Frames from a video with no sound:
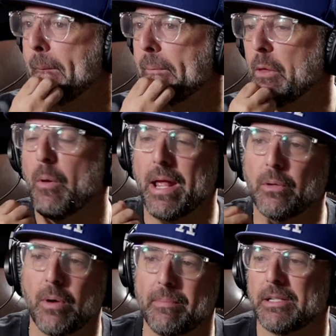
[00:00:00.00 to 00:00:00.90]
way the
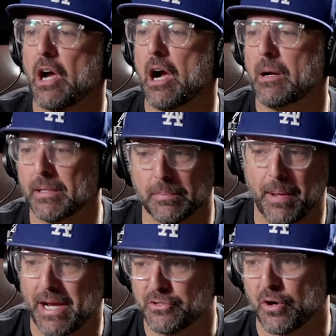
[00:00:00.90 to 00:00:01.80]
women talk about the
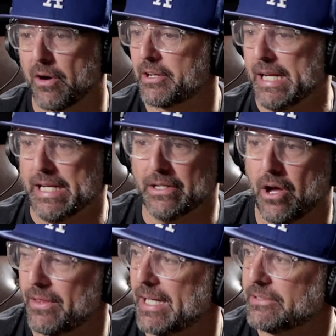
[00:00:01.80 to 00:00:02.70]
patriarchy and all
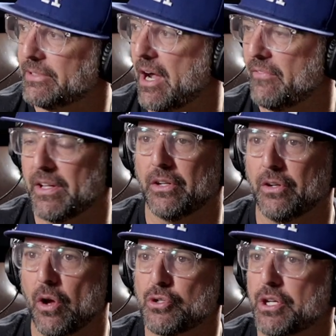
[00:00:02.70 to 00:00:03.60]
that stuff, and the
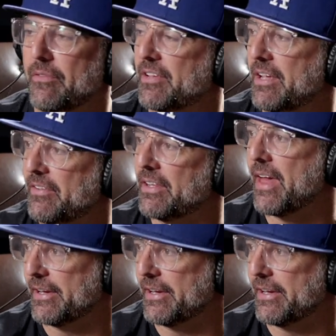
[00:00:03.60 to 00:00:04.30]
notion of giving that